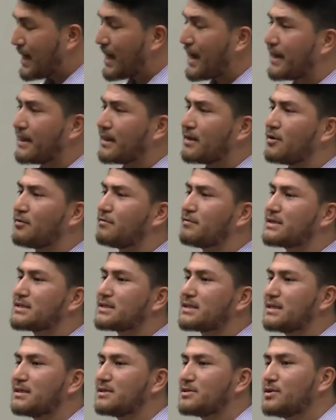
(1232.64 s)
And then
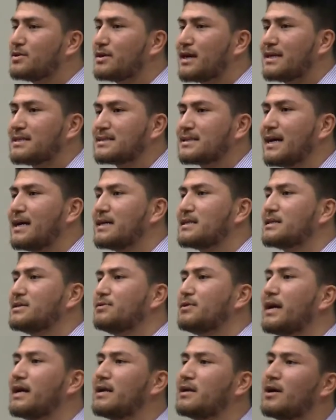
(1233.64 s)
obviously 2 days later,
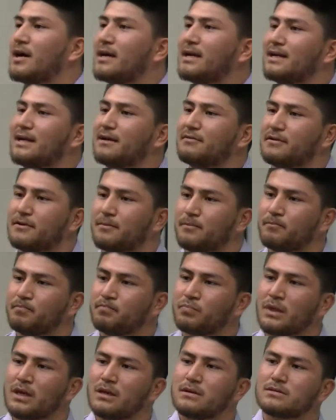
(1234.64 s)
we had 9/11.
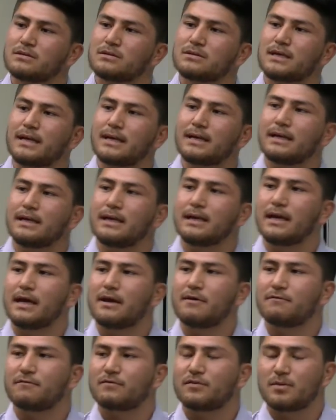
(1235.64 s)
So suddenly
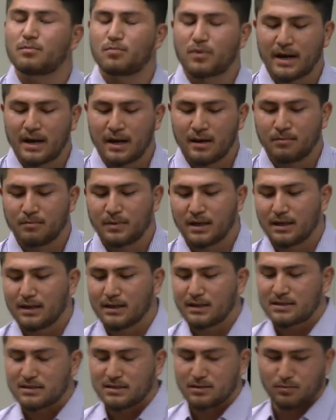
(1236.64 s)
every brown
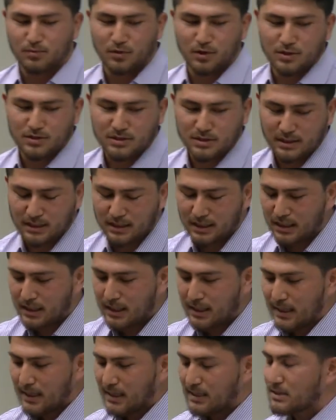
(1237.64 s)
Middle Eastern person
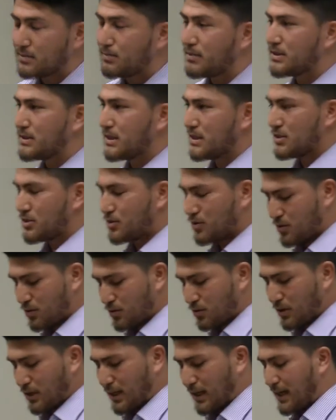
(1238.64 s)
is a
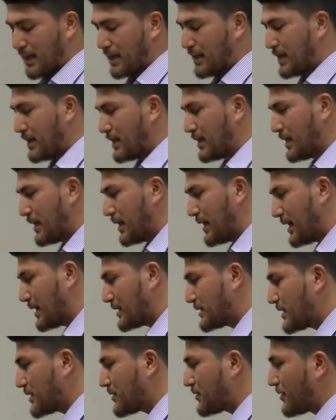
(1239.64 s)
potential
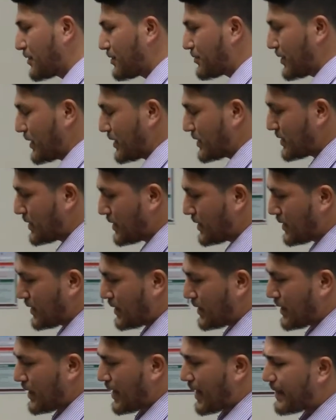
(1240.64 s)
terror threat.
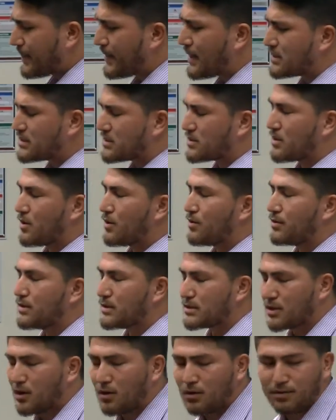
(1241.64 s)
And that slowed
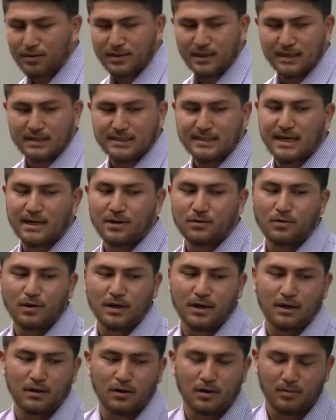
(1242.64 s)
this whole thing down
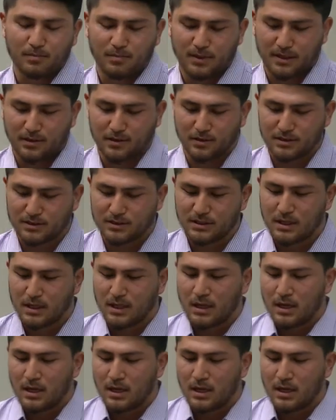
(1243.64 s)
quite a lot, because